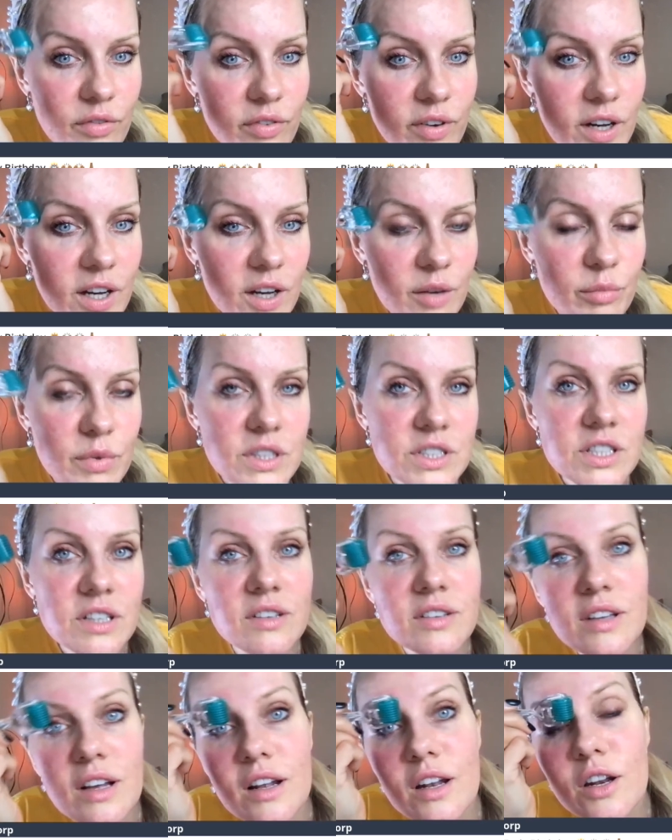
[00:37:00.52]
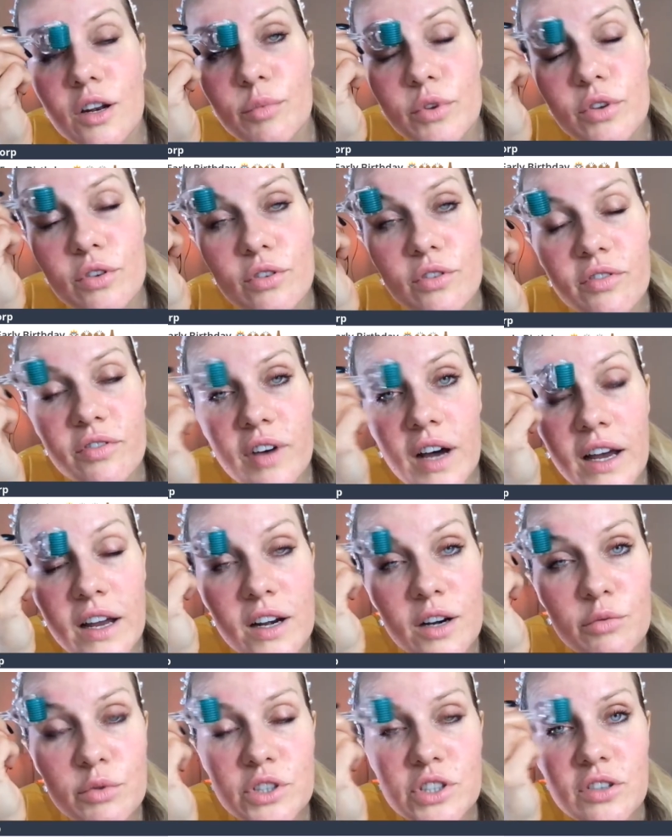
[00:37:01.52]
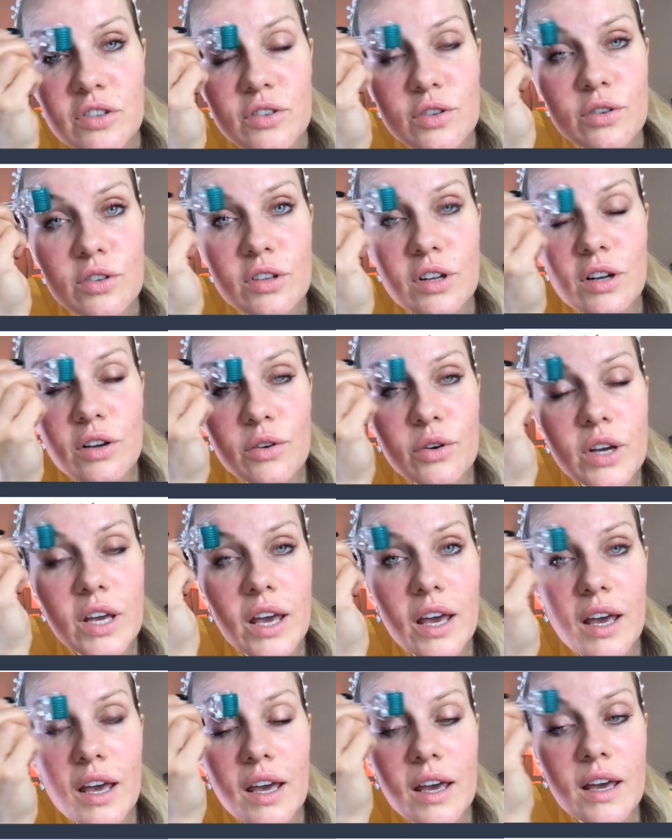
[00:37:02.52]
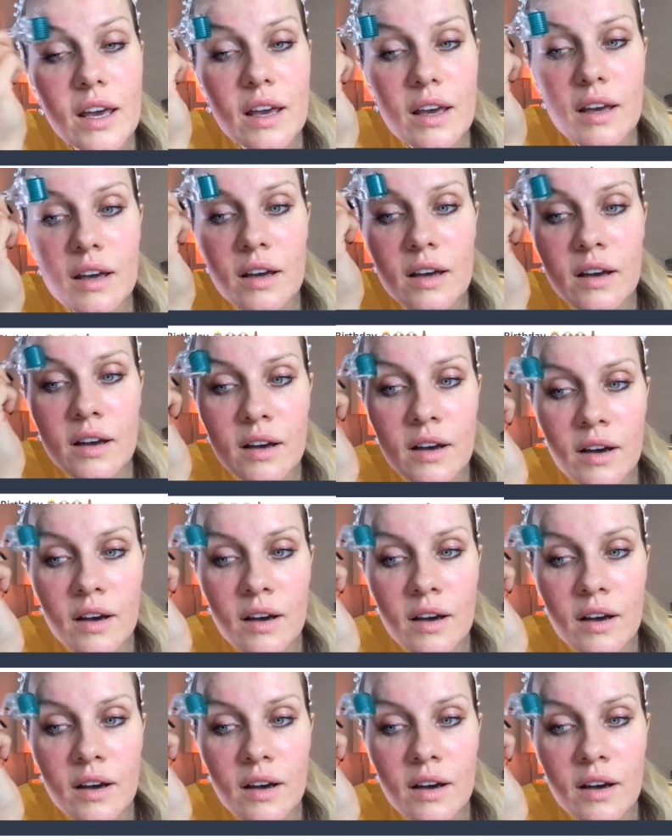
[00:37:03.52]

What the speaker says: 5. My cheeks are a little bit on fire, which is totally okay.